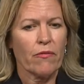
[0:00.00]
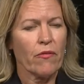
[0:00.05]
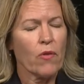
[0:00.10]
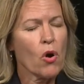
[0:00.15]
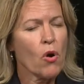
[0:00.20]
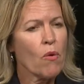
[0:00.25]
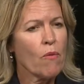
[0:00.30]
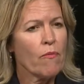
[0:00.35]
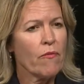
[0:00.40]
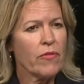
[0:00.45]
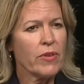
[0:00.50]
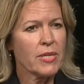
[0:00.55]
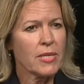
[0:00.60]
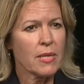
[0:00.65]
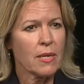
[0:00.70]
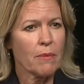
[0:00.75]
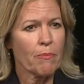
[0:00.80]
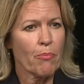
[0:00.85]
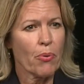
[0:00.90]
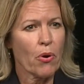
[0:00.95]
home
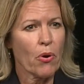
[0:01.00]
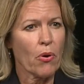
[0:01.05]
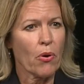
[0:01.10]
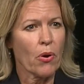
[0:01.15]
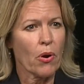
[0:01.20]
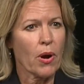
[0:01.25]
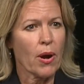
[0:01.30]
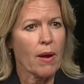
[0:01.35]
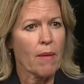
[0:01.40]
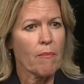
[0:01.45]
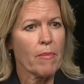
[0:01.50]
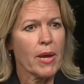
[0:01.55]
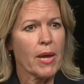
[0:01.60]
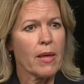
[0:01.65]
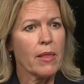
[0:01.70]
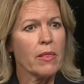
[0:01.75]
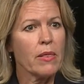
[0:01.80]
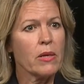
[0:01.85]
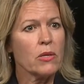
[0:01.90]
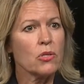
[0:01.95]
visit program.
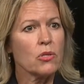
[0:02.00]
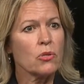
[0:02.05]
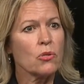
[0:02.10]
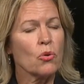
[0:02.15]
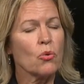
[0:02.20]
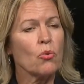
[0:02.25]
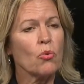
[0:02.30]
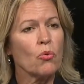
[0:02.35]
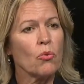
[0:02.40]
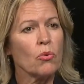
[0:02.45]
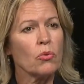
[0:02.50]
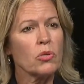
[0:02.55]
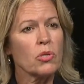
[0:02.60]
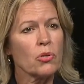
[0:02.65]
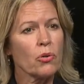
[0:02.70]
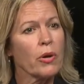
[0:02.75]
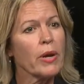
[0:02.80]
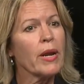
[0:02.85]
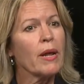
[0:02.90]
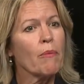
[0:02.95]
And the school
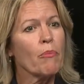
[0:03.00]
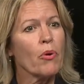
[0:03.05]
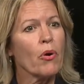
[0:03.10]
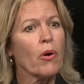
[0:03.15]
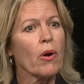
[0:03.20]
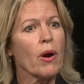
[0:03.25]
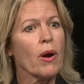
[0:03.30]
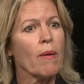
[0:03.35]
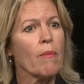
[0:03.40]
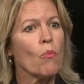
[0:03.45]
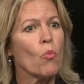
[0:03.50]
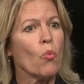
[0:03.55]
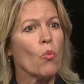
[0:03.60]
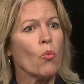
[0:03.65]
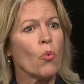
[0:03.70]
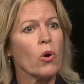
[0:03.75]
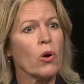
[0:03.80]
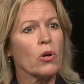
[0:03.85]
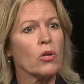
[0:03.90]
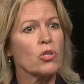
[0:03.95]
screening program
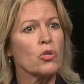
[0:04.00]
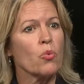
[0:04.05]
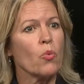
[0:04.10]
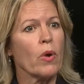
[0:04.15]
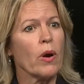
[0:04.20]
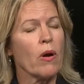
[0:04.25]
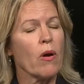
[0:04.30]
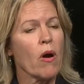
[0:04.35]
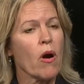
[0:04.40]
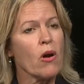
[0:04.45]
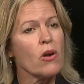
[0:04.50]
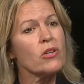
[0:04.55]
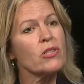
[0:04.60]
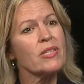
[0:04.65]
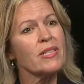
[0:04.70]
works where our